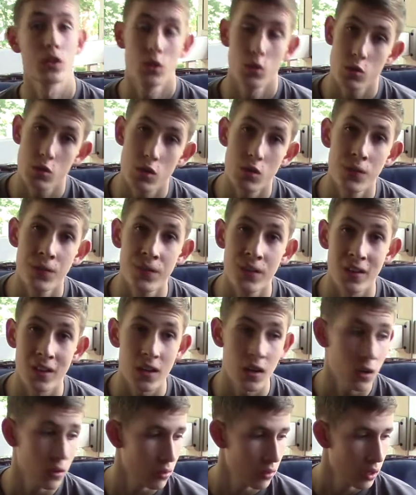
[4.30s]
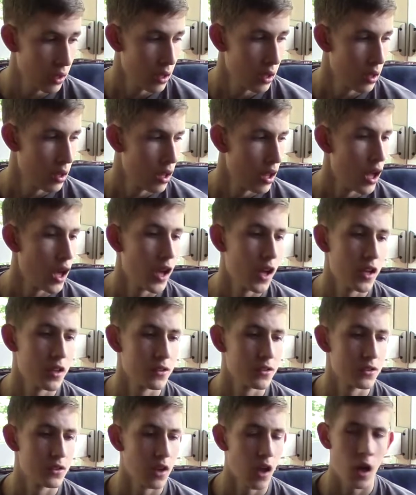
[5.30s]
YouTube video,
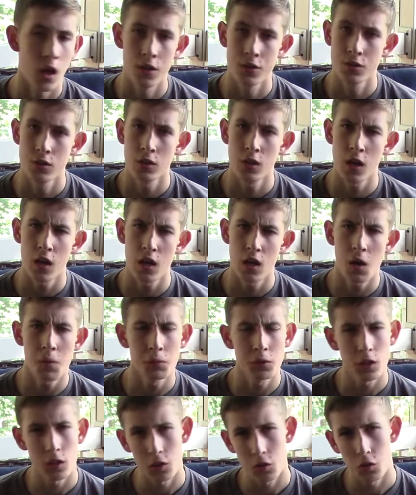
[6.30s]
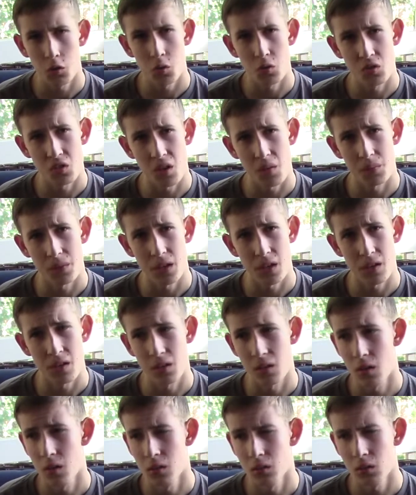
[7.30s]
and today I'm going to do something
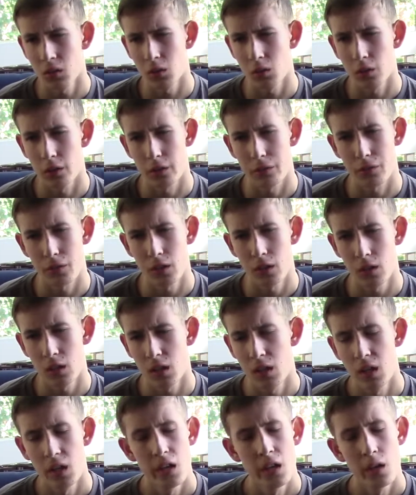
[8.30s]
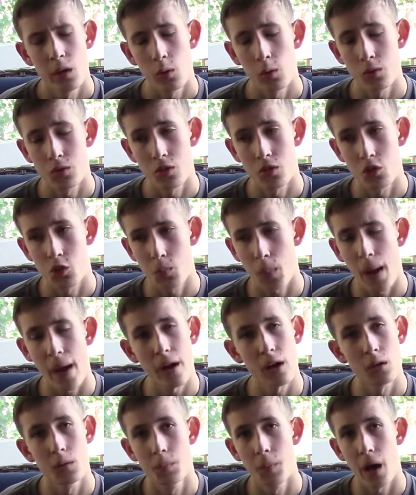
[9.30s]
a little different. I was
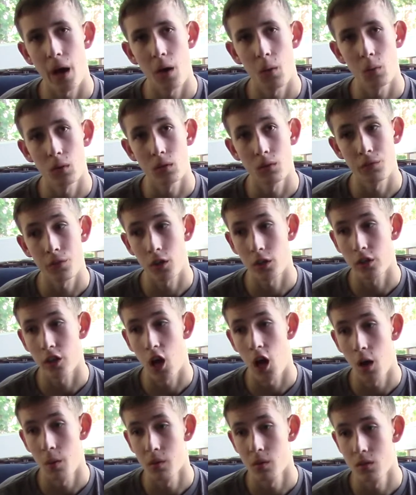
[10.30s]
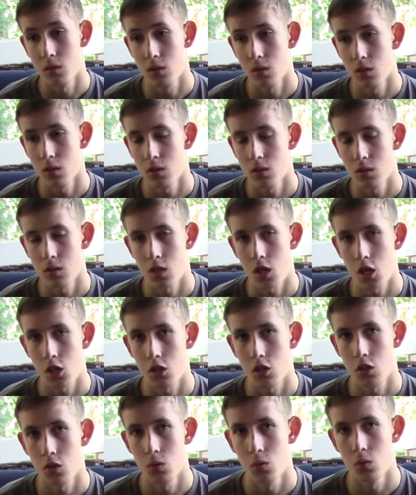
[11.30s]
inspired by one of our commenters.
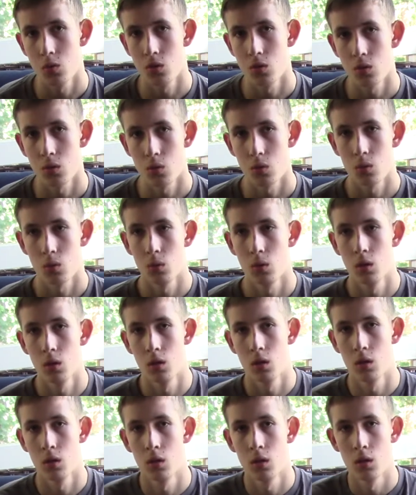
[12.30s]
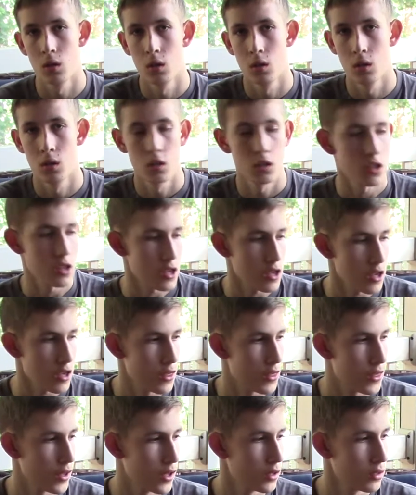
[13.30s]
Thank you to
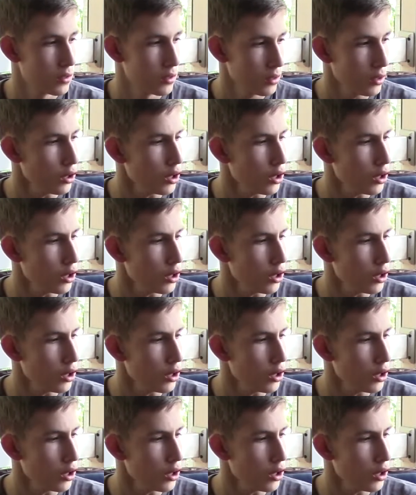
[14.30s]
Ethan,